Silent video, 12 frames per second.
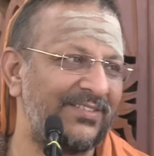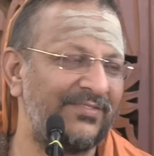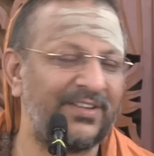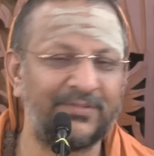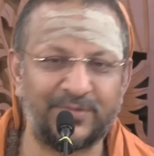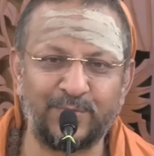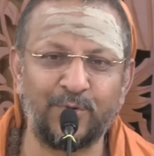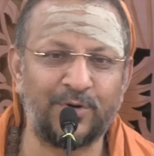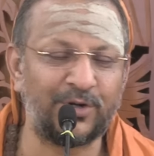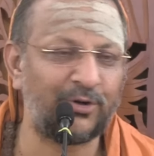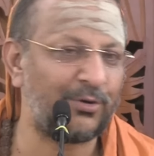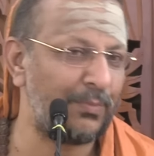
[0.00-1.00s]
We have
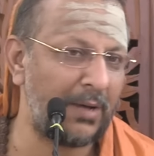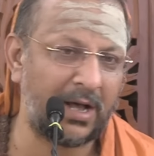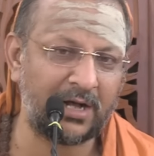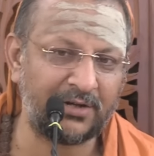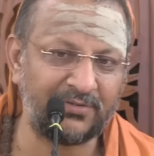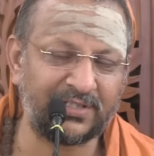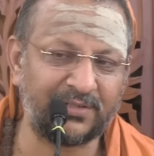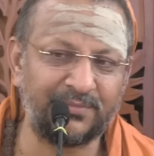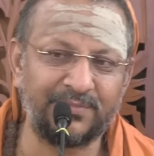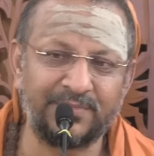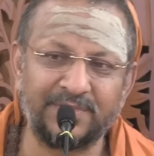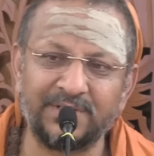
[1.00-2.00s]
spoken on
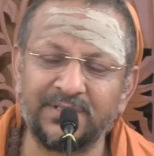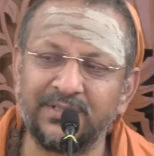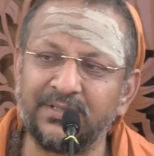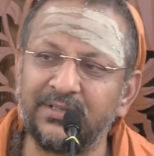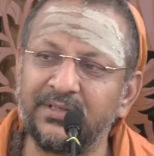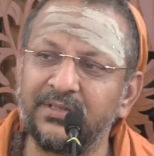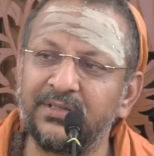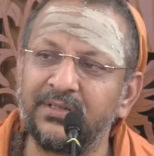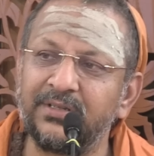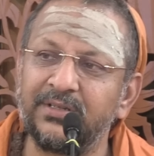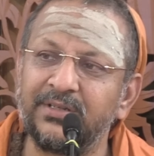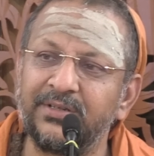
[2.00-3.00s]
Bhagavatam
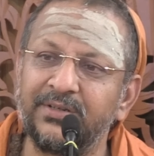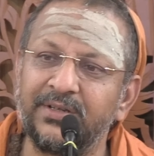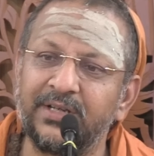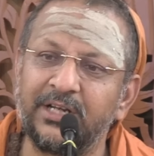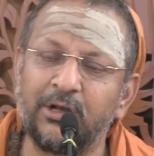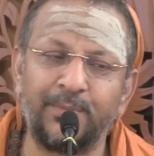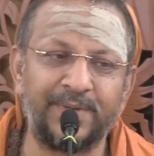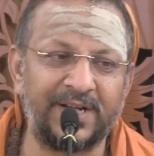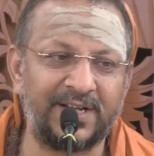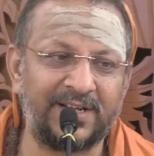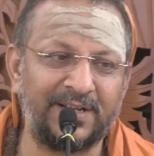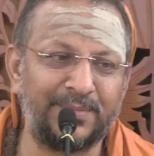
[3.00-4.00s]

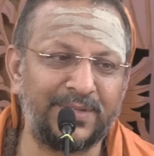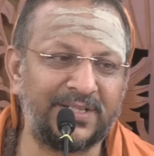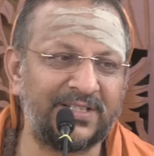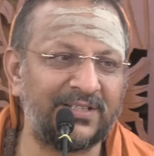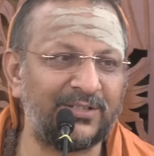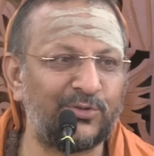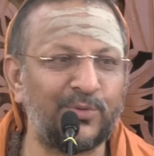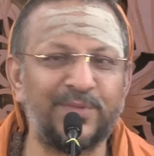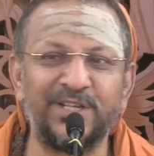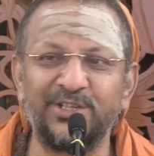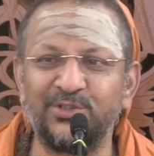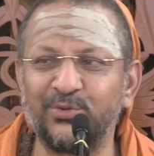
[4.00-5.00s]
elaborately, but so
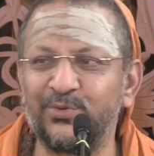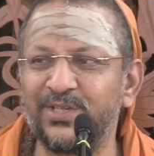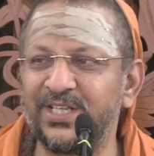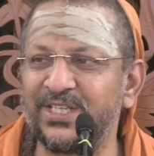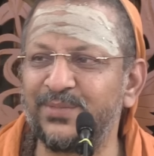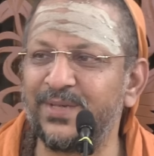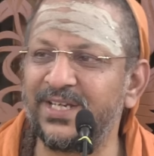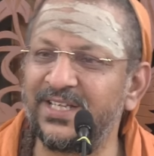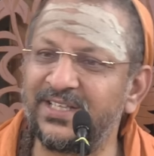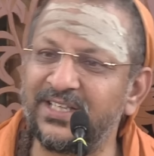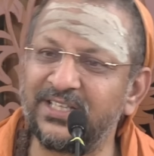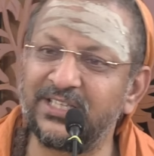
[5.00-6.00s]
many stories, many
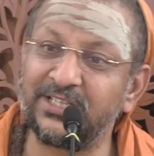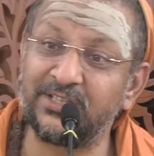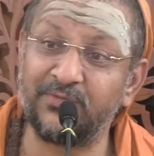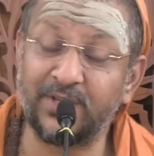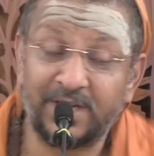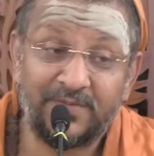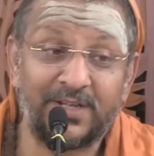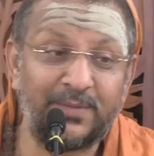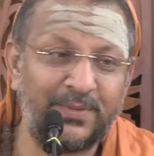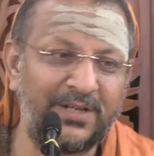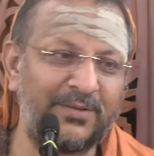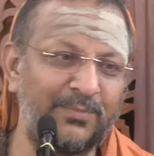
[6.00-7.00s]
things. It's a very, very
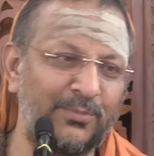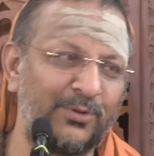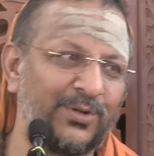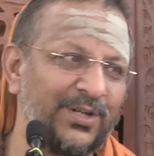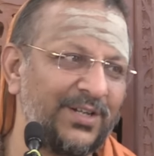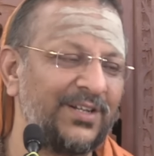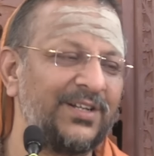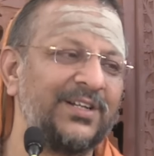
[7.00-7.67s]
big book.